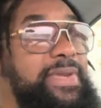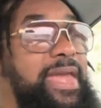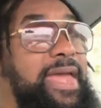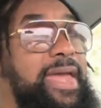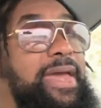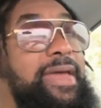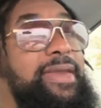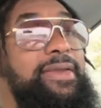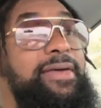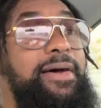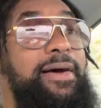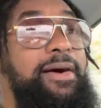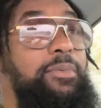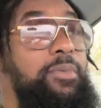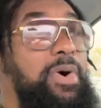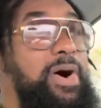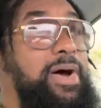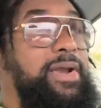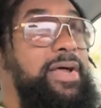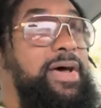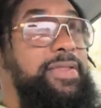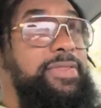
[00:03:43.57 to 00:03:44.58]
And
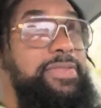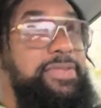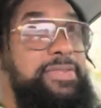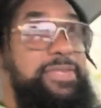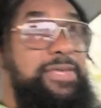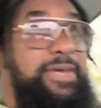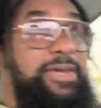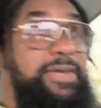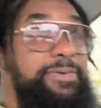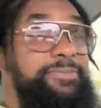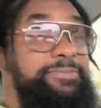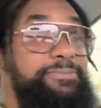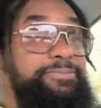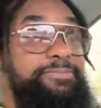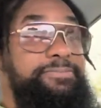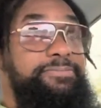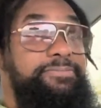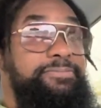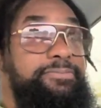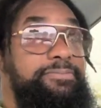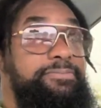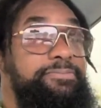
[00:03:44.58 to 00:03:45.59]
one other thing,
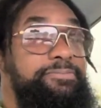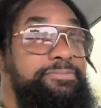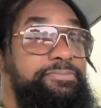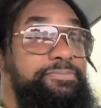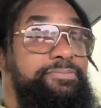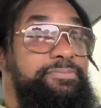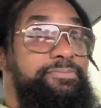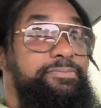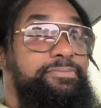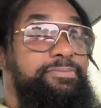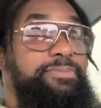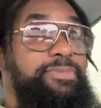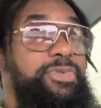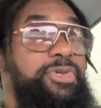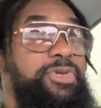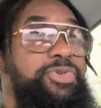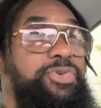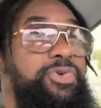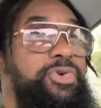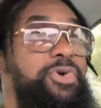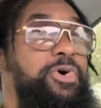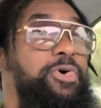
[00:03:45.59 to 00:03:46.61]

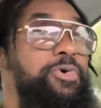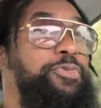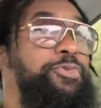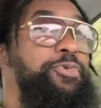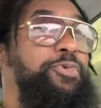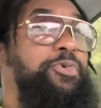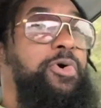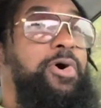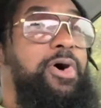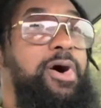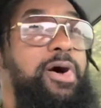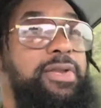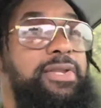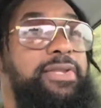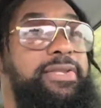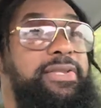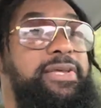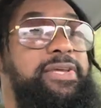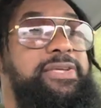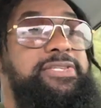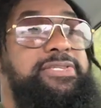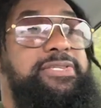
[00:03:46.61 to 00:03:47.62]
you go through all of
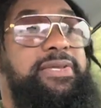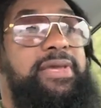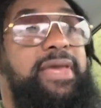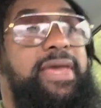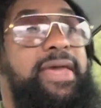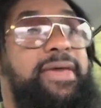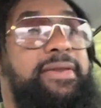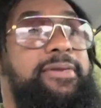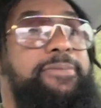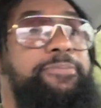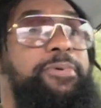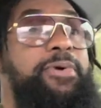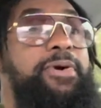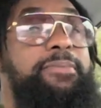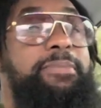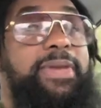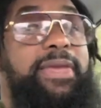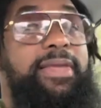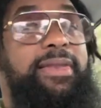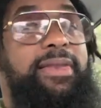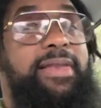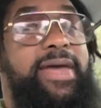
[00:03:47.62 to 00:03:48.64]
this and the
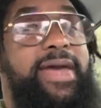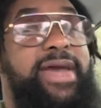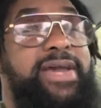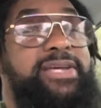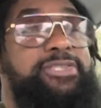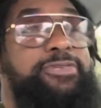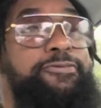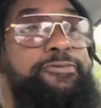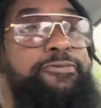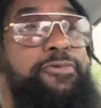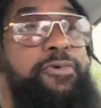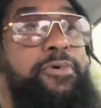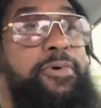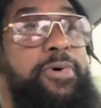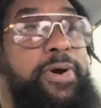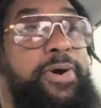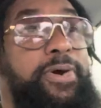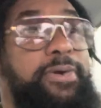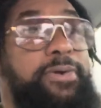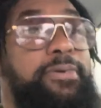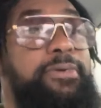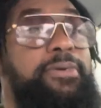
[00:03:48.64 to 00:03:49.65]
permit lasts
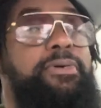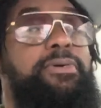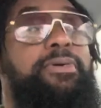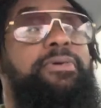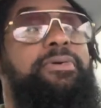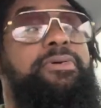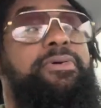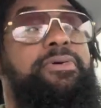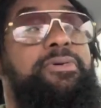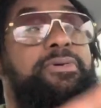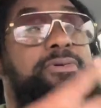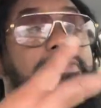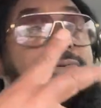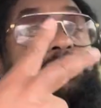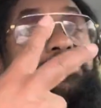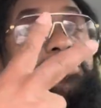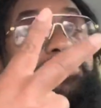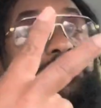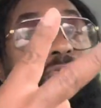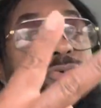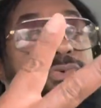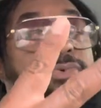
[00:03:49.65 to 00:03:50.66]
for
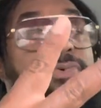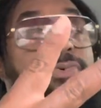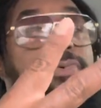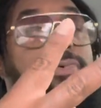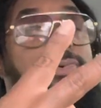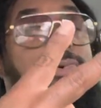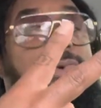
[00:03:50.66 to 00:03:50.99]
2